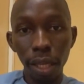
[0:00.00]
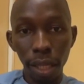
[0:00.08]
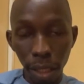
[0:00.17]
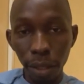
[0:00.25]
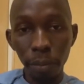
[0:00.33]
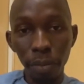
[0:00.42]

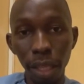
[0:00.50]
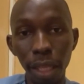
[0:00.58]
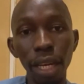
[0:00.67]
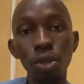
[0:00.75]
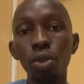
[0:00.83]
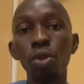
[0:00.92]
They
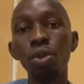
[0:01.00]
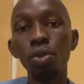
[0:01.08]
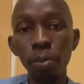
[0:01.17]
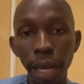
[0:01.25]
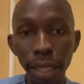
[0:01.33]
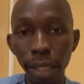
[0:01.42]
are so good
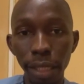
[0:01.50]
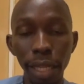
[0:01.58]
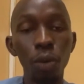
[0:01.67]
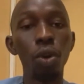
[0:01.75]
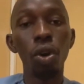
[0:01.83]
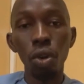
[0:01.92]
do bets.
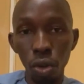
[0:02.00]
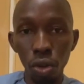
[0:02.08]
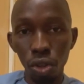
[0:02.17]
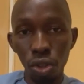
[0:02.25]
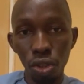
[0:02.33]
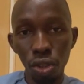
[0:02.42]
Now we all
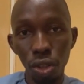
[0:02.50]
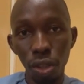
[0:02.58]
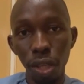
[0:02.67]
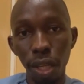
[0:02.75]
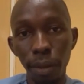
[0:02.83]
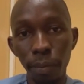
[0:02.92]
lost.
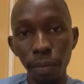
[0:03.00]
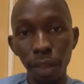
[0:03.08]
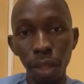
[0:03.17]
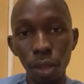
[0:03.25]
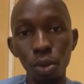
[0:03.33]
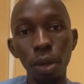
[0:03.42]

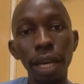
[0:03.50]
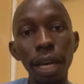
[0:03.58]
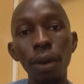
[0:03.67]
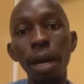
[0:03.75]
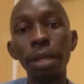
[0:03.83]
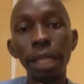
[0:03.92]
So like
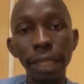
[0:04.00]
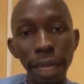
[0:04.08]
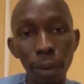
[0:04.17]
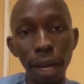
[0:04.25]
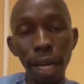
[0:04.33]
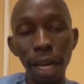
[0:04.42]
how be the
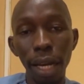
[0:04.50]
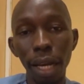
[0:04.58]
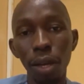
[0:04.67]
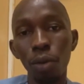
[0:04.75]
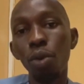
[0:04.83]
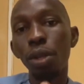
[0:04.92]
tower.
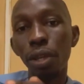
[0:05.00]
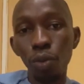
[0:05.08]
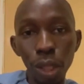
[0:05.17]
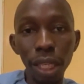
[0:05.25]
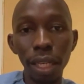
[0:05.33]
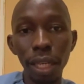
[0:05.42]
Oh they
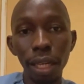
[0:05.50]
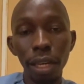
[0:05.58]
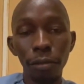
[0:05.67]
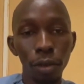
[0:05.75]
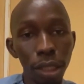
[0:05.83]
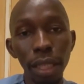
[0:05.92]
win.
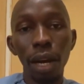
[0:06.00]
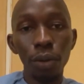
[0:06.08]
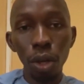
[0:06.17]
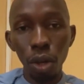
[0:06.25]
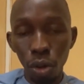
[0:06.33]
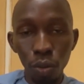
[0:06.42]
For saying now
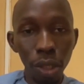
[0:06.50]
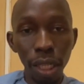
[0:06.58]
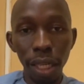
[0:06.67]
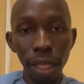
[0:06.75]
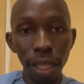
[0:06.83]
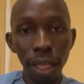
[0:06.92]
we all
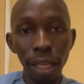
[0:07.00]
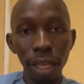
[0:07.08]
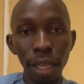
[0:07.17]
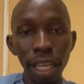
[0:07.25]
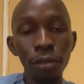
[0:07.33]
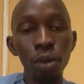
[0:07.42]
win.
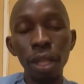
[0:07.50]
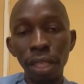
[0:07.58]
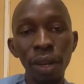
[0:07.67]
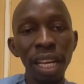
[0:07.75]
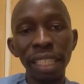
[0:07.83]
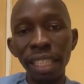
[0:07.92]
Even when the
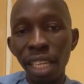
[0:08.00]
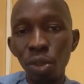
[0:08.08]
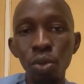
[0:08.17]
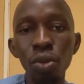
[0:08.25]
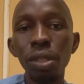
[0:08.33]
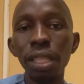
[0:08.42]
tower say
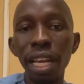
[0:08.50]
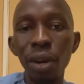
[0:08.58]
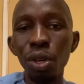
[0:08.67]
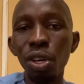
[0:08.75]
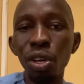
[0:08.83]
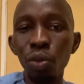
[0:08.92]
yes, we no say now
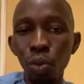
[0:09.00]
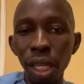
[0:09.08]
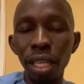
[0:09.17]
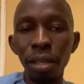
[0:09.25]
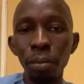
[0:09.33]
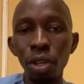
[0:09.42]
we all
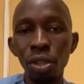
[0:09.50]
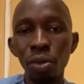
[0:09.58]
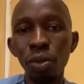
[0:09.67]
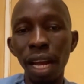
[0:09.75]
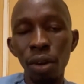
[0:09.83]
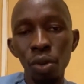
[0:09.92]
win. But
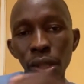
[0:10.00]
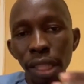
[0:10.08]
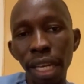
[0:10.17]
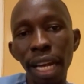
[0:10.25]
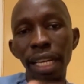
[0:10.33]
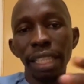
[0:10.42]
we no
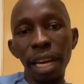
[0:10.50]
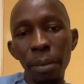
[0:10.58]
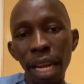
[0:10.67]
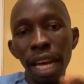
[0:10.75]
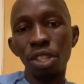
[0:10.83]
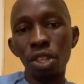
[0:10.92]
say now it's
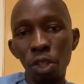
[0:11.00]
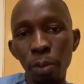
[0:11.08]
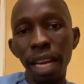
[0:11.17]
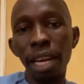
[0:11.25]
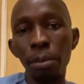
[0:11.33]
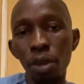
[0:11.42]
that just
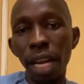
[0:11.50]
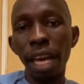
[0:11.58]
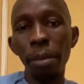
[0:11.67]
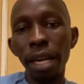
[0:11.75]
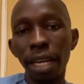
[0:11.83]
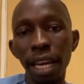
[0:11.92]
Mada Bio. Now
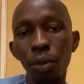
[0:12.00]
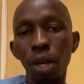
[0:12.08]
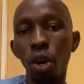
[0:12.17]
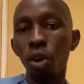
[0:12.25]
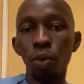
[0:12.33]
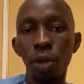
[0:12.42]
make clear we
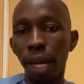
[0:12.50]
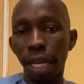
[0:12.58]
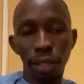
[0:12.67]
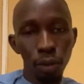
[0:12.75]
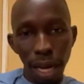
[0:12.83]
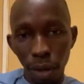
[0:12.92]
all win. We
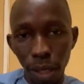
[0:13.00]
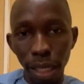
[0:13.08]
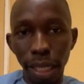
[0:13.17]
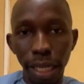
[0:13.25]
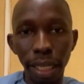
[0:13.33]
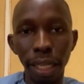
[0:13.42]
say we not
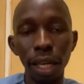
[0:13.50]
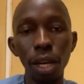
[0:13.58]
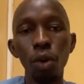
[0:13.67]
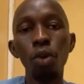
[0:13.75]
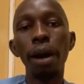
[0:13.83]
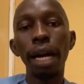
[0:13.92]
agree.
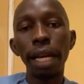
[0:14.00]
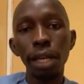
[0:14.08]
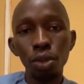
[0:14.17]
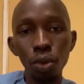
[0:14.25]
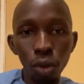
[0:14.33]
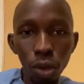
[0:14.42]
We back now
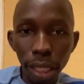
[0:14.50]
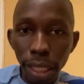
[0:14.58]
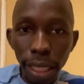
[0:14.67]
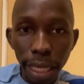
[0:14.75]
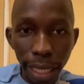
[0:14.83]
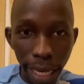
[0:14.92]
so we not
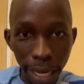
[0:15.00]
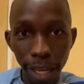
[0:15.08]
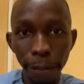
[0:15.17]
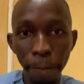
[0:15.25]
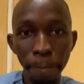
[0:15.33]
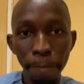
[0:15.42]
agree. Yeah.